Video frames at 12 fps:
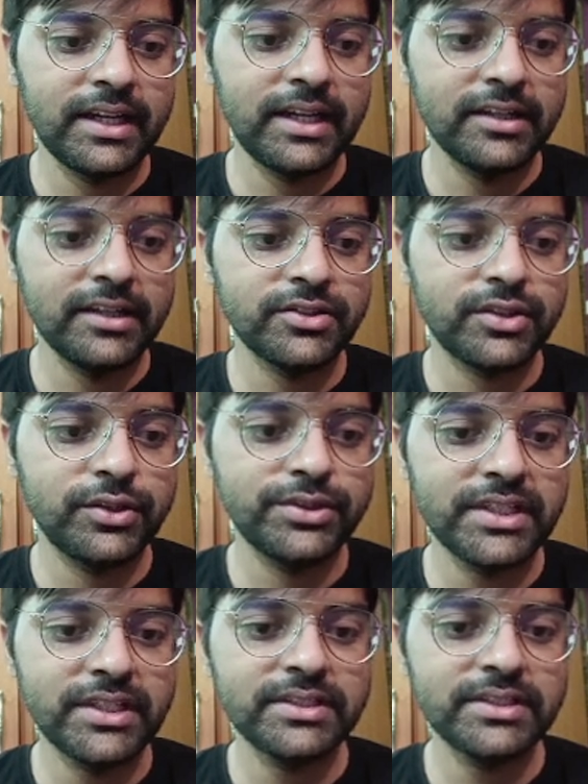Alex threw
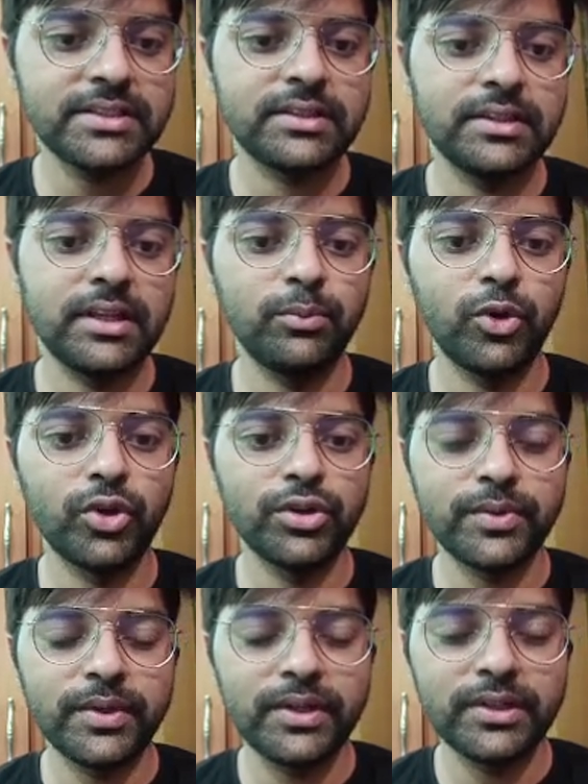6, then Boris
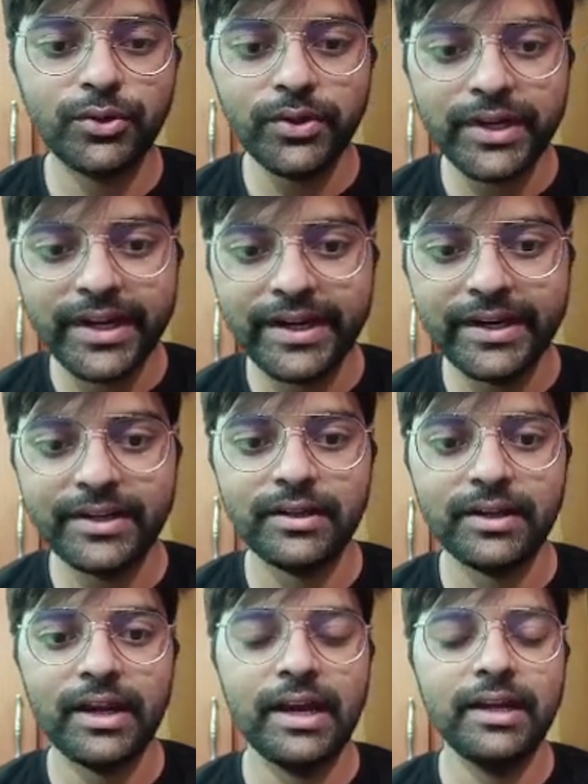will throw 8,
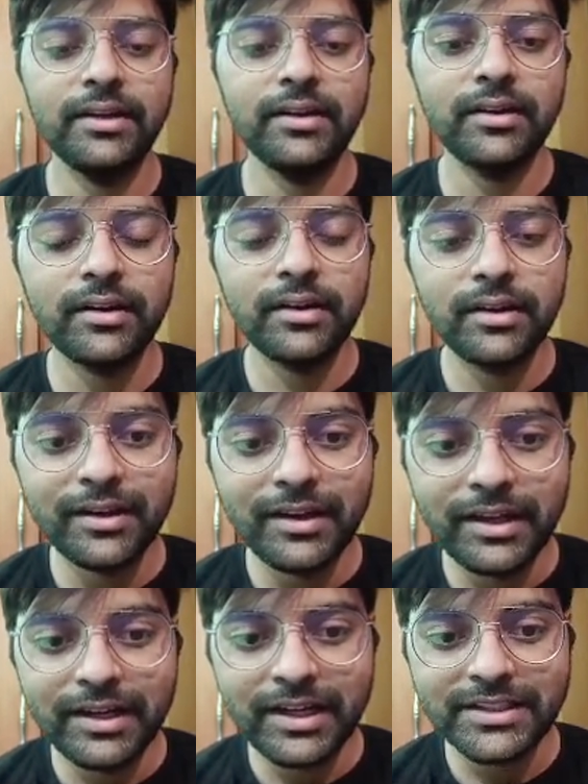and
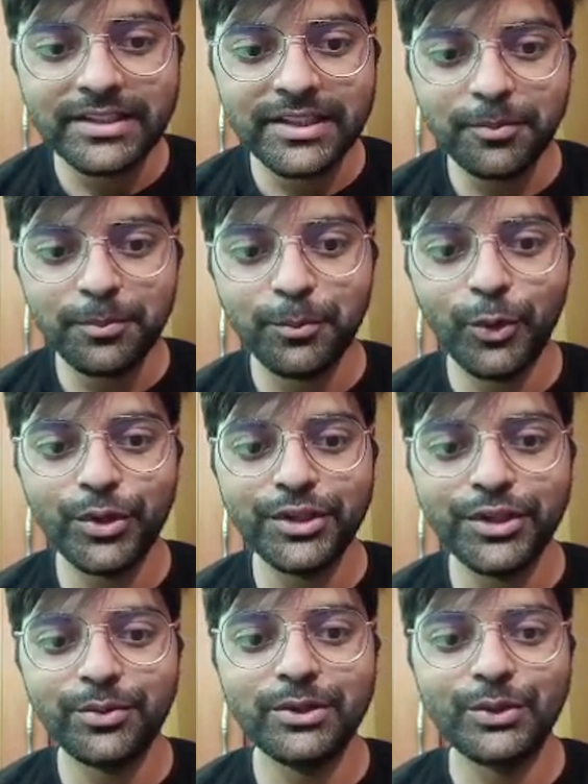next time Boris
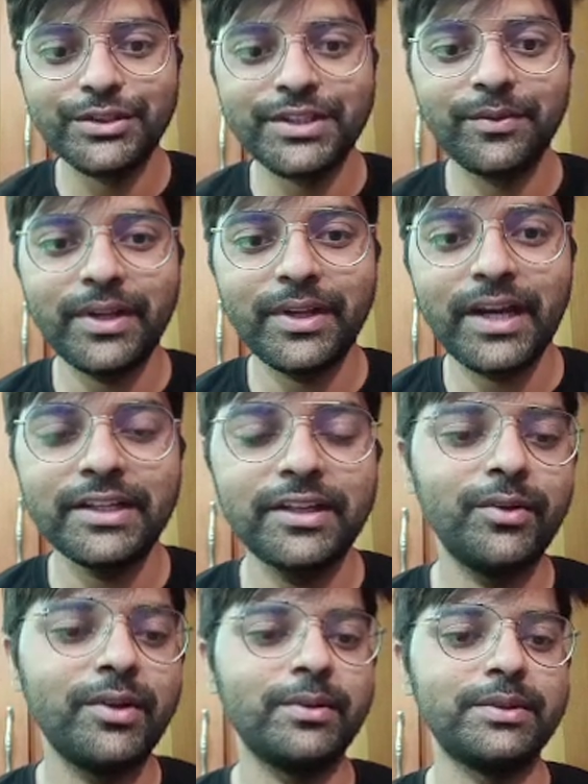will throw 7 and he
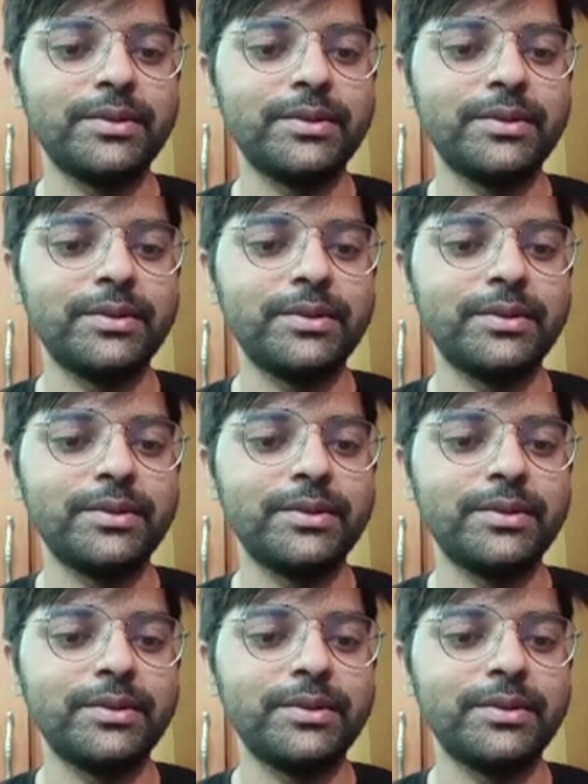will win.